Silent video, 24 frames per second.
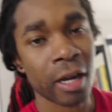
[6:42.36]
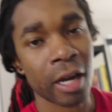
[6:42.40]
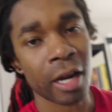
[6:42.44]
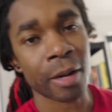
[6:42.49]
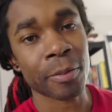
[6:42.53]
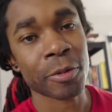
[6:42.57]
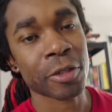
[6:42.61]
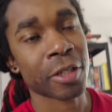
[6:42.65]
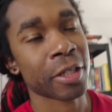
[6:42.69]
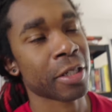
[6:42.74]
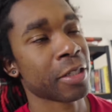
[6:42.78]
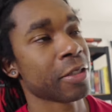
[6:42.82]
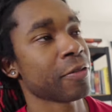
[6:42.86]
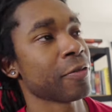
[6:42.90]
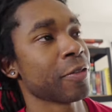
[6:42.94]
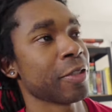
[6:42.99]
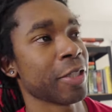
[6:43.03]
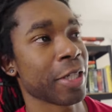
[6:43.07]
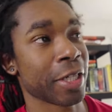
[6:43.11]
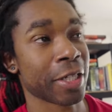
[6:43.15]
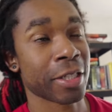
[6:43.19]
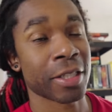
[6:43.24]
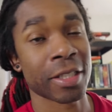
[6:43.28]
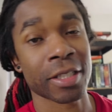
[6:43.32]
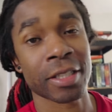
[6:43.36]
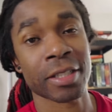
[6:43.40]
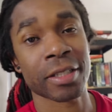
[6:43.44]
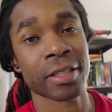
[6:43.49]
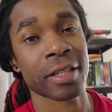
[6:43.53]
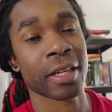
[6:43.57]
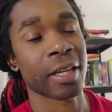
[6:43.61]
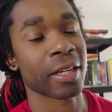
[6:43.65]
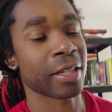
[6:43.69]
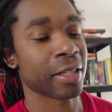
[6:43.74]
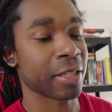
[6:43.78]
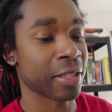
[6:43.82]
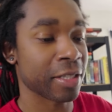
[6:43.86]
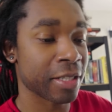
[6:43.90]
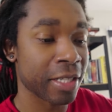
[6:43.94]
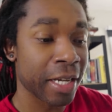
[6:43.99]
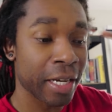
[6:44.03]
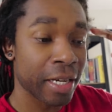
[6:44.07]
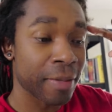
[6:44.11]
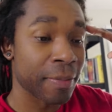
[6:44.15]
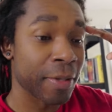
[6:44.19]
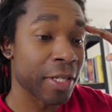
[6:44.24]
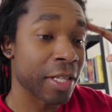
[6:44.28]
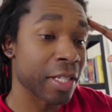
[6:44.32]
I almost think it's ridiculous that it's
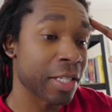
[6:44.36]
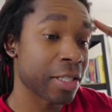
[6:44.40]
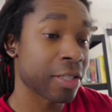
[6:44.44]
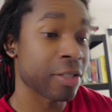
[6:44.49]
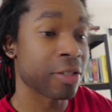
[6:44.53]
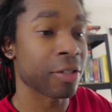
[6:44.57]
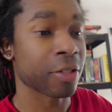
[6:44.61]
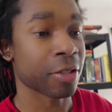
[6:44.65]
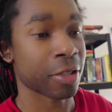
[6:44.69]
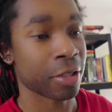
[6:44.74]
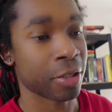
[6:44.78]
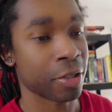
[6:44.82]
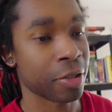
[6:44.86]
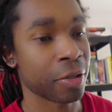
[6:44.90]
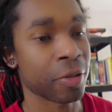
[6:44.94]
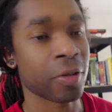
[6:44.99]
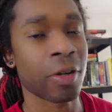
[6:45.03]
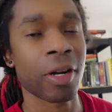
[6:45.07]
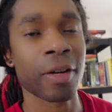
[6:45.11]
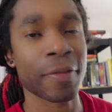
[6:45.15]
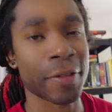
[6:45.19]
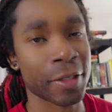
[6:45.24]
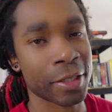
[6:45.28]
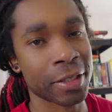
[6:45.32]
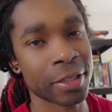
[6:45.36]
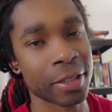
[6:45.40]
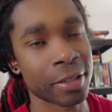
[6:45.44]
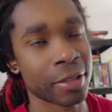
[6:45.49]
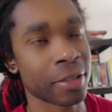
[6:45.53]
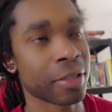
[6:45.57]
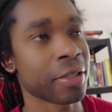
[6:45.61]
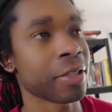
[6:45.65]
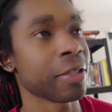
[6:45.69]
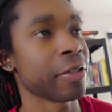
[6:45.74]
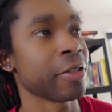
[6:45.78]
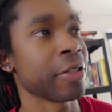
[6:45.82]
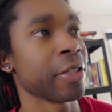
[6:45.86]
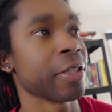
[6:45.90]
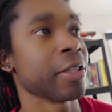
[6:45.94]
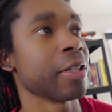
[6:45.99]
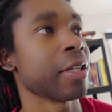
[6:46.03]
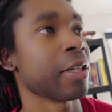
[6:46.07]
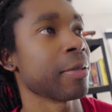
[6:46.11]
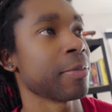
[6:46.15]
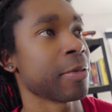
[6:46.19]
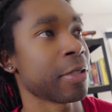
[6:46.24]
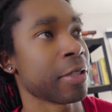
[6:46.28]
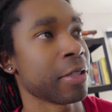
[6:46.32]
taking me this long to do, obviously considering
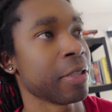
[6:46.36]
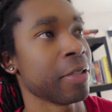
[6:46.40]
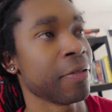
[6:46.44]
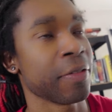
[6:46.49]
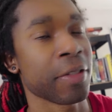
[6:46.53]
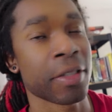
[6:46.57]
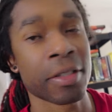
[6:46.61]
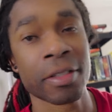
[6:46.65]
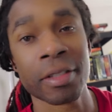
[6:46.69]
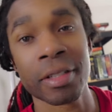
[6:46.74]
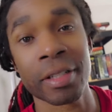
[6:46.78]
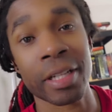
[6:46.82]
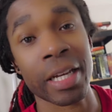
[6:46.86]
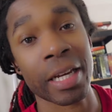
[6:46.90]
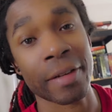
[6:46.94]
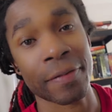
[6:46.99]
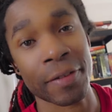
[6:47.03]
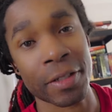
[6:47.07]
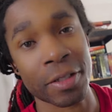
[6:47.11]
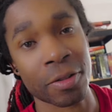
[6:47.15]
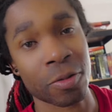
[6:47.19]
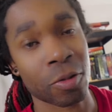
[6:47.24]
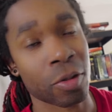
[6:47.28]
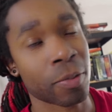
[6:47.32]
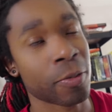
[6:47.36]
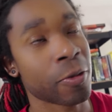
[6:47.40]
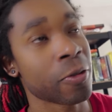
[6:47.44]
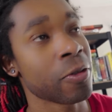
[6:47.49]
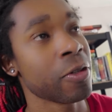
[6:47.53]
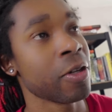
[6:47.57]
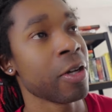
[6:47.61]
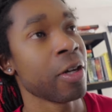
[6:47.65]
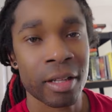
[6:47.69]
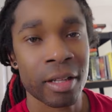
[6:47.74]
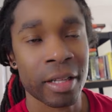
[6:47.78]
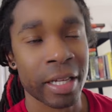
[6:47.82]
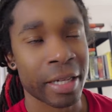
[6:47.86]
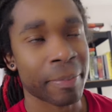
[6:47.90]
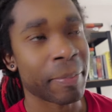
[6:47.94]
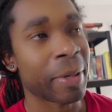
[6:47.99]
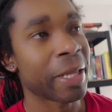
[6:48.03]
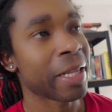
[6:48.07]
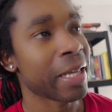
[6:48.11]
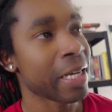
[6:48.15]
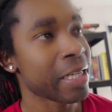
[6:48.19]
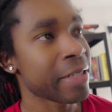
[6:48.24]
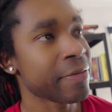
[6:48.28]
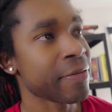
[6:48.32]
that I'm just living life as normal. Like my
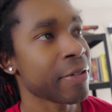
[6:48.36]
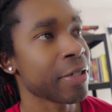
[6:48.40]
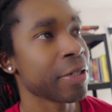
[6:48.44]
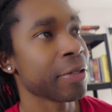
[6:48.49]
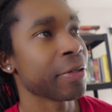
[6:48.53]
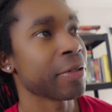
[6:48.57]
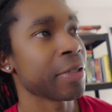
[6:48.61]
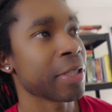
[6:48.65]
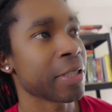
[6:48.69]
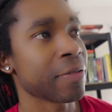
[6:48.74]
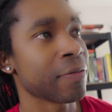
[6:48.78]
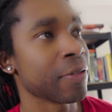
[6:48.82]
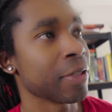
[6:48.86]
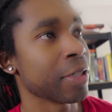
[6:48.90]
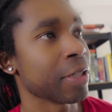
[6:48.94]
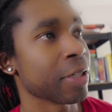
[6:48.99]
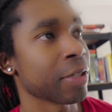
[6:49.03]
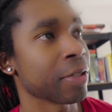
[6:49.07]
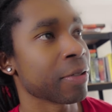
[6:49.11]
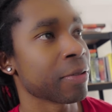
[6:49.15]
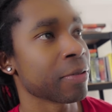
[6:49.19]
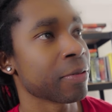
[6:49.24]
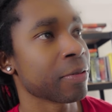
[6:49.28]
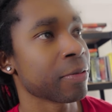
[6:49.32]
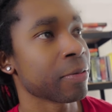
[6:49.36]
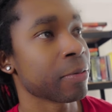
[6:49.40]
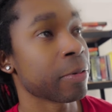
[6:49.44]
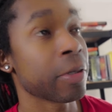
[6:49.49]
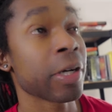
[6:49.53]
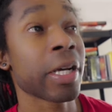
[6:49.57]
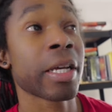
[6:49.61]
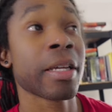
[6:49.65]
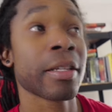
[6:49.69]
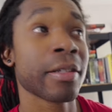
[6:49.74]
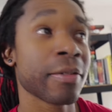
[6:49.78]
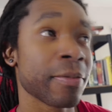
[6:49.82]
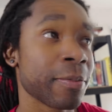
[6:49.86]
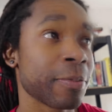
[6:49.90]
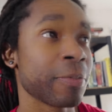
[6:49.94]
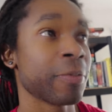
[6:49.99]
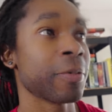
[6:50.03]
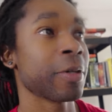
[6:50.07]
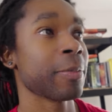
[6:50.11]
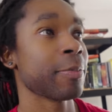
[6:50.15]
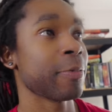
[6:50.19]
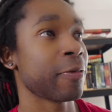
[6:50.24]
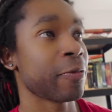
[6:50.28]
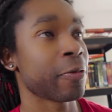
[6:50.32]
last video and this video, well and the
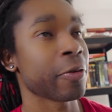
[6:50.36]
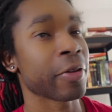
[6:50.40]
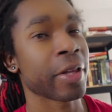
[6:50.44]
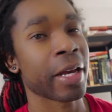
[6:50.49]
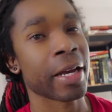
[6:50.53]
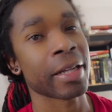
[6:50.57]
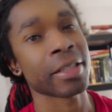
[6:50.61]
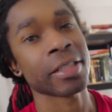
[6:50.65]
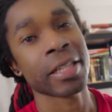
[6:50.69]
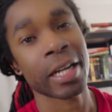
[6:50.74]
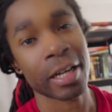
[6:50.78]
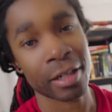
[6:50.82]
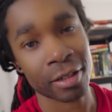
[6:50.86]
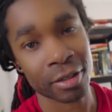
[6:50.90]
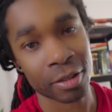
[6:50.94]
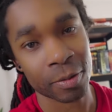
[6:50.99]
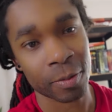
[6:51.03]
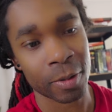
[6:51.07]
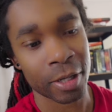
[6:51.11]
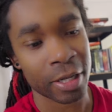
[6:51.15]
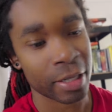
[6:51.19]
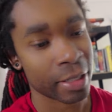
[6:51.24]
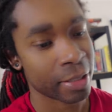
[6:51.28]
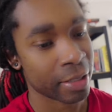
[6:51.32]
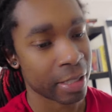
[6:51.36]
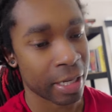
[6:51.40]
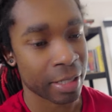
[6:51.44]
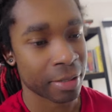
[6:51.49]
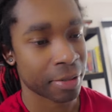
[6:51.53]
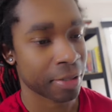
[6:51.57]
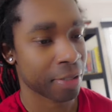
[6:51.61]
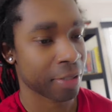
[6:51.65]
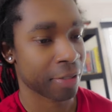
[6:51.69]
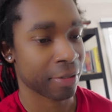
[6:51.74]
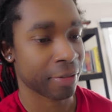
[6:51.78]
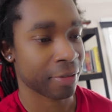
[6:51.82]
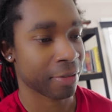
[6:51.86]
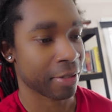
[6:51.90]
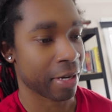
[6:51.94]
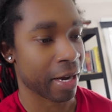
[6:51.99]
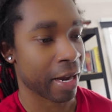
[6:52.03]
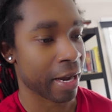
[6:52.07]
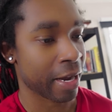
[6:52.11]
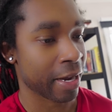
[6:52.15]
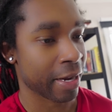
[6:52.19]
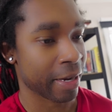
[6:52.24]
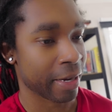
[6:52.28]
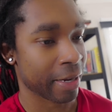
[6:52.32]
one before that challenge wise, I just,
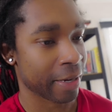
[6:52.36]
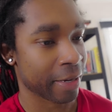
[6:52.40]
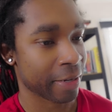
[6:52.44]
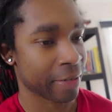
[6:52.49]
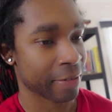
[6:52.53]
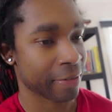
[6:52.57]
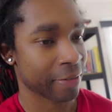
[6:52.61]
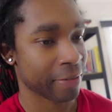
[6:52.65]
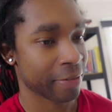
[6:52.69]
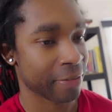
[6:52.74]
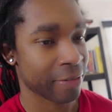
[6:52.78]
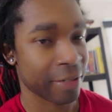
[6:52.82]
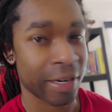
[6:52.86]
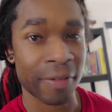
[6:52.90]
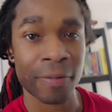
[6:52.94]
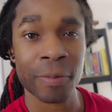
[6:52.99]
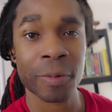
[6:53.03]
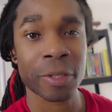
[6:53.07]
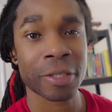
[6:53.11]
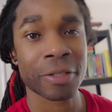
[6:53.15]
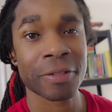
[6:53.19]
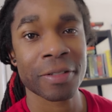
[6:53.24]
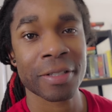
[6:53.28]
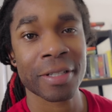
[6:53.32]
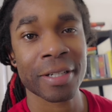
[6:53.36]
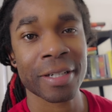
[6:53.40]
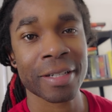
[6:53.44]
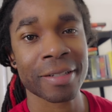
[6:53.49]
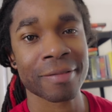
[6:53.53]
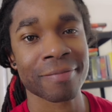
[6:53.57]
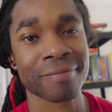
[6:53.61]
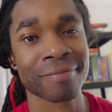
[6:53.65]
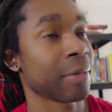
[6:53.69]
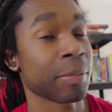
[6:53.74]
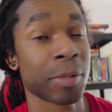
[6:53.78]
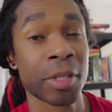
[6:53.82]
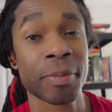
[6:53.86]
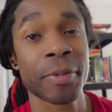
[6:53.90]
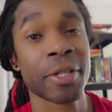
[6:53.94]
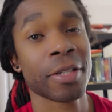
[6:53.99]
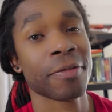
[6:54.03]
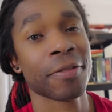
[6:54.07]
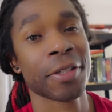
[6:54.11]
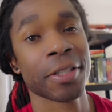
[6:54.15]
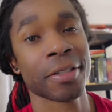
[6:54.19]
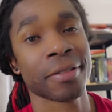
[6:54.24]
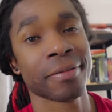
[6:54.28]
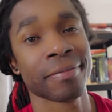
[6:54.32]
I never want to do this again. I'm just
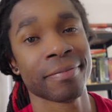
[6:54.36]
being real.